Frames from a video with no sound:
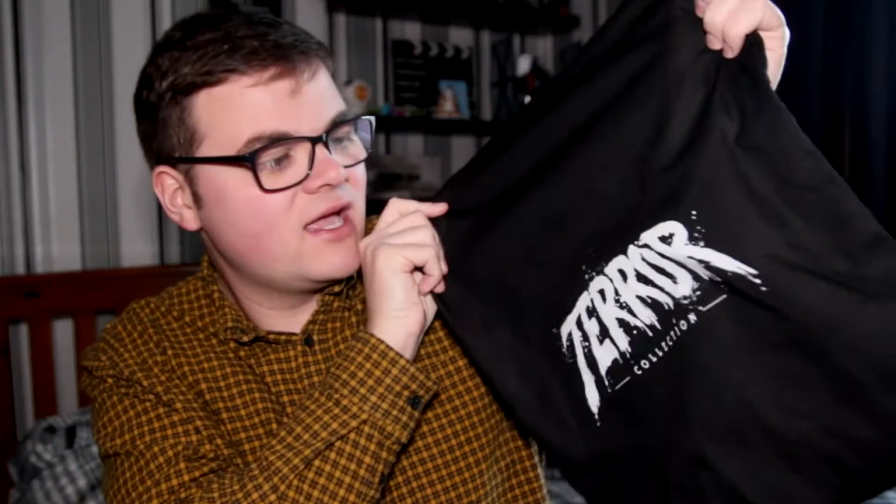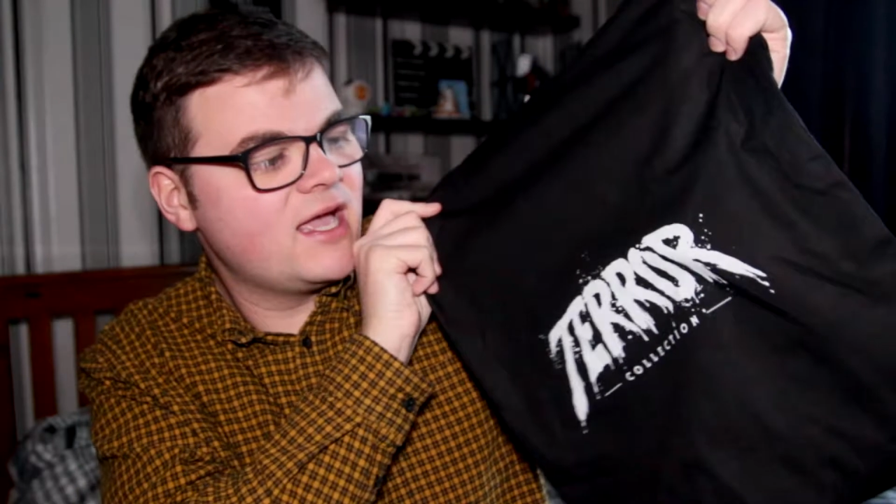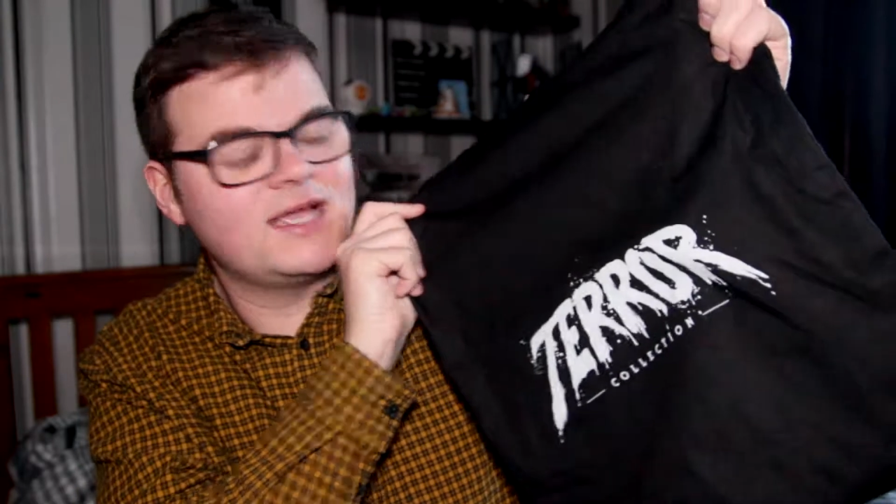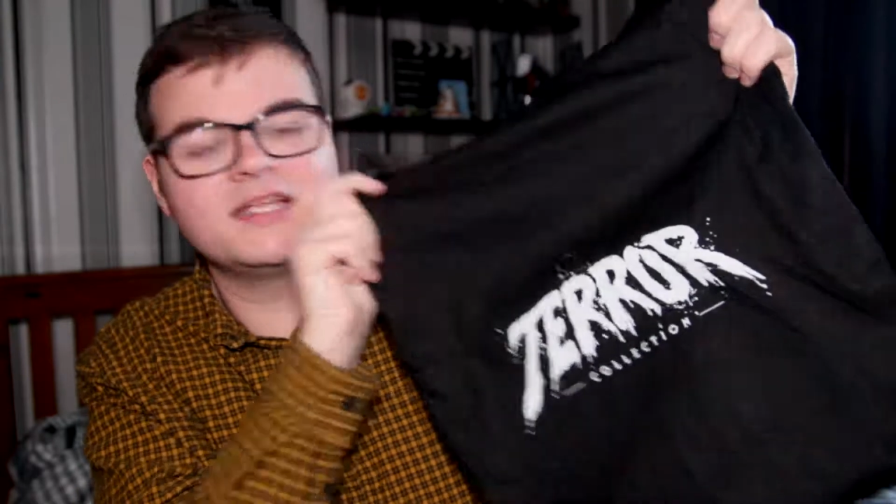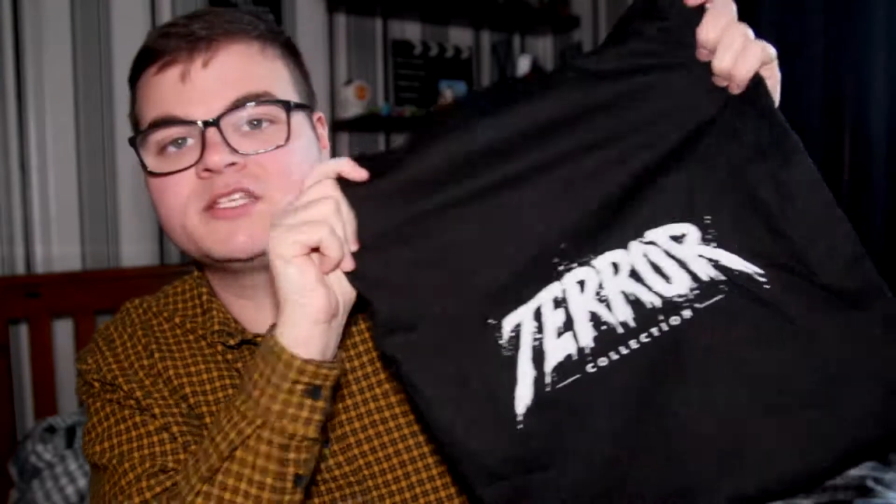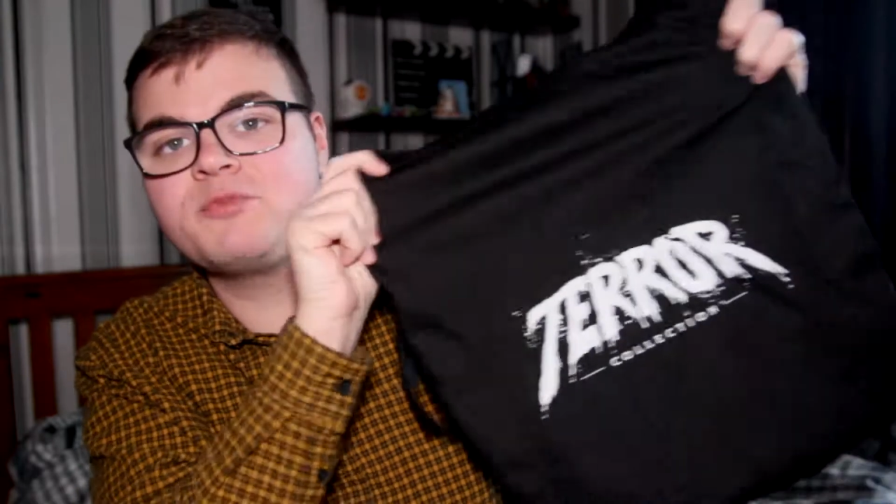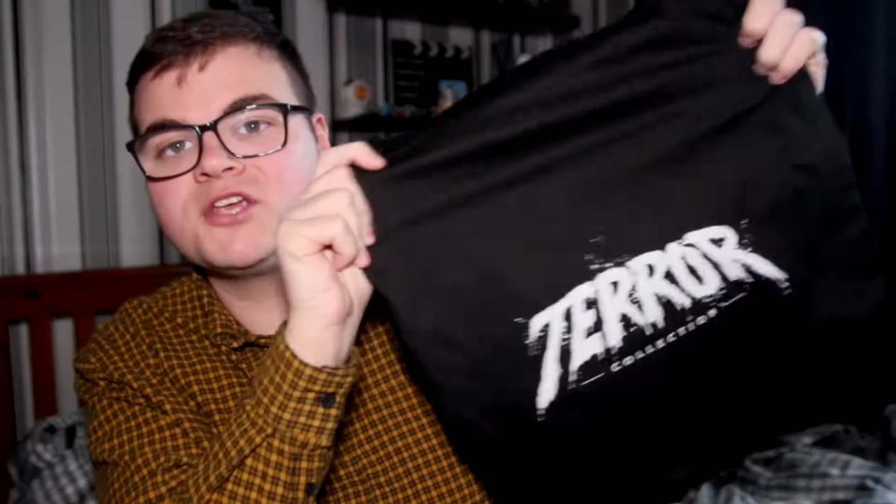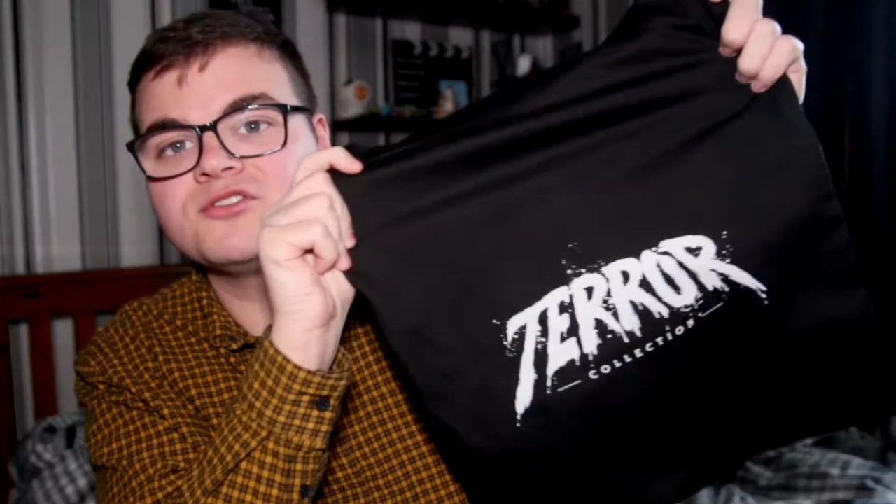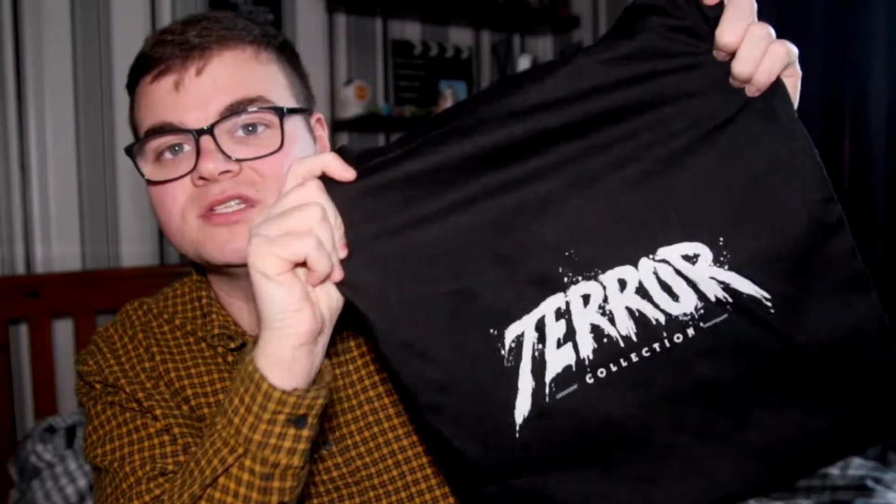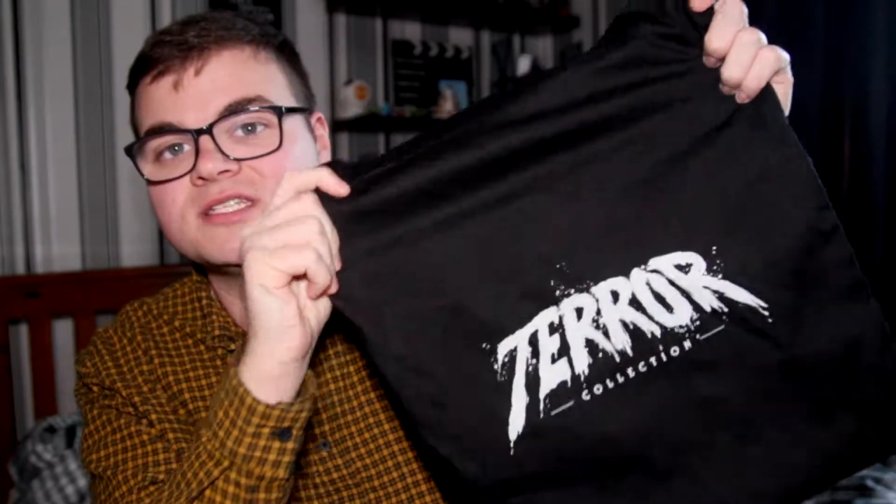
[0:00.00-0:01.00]
a
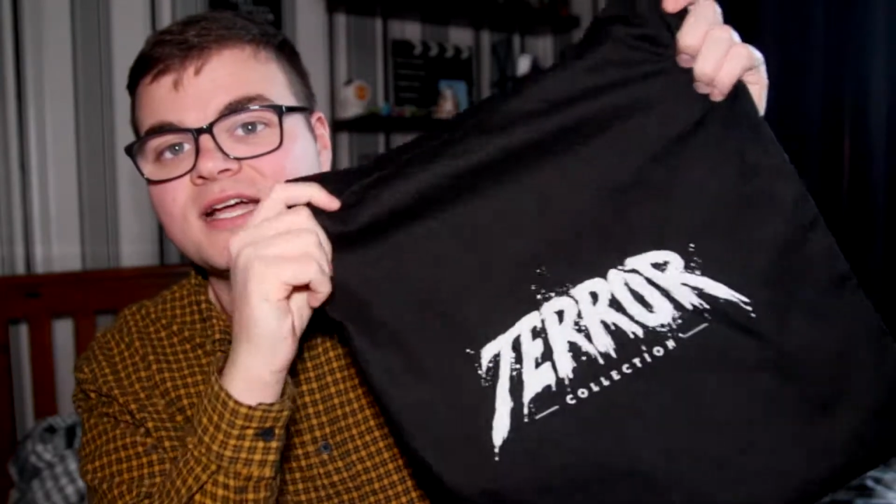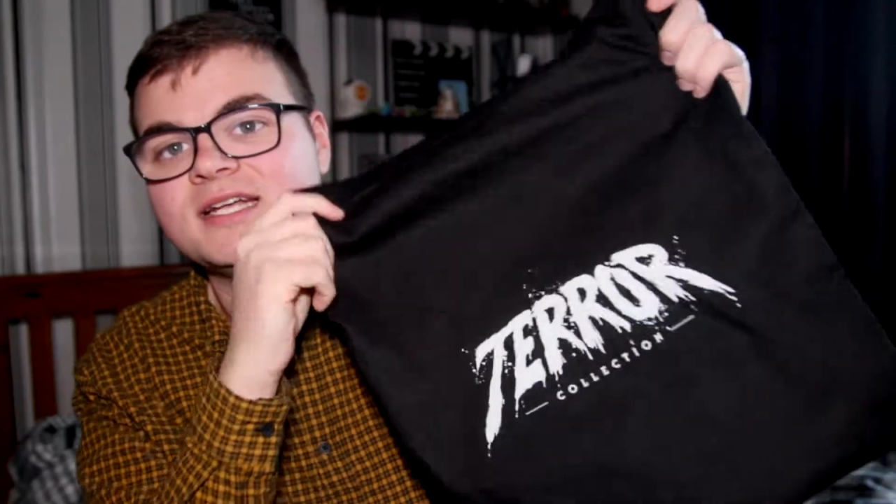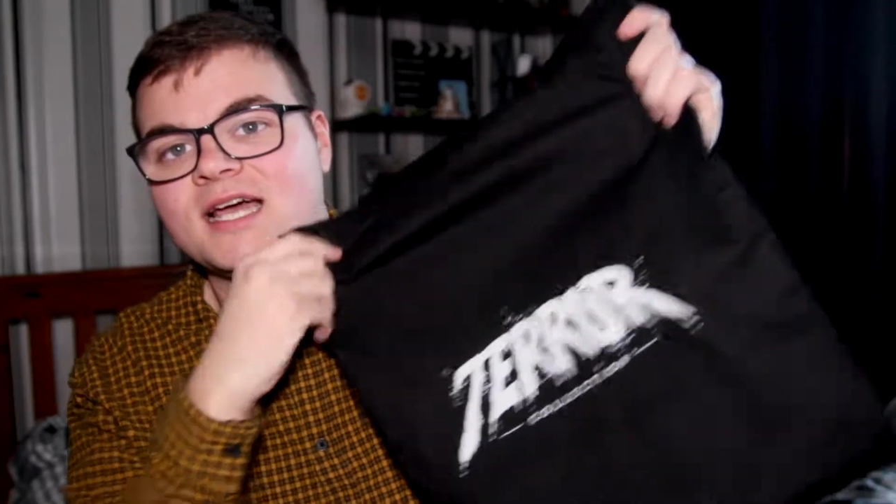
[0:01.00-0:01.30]
special design.